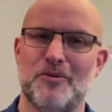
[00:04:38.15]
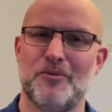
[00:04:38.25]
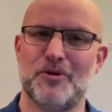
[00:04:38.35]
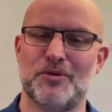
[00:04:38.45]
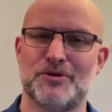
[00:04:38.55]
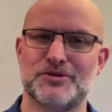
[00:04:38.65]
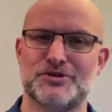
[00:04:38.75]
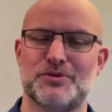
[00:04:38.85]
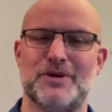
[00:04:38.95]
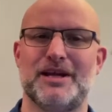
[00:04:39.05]
were the ones
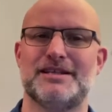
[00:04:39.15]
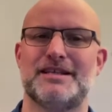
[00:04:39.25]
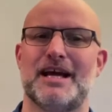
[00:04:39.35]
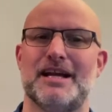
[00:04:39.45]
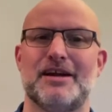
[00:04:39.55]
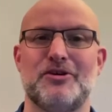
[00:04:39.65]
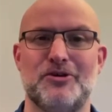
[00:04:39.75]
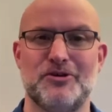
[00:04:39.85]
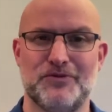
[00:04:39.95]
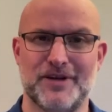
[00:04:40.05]
that we said
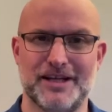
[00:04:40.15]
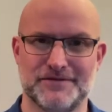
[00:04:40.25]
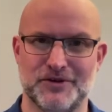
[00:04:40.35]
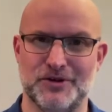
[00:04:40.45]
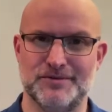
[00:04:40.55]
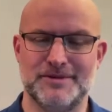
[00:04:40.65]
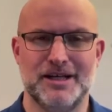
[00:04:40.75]
cornflakes for.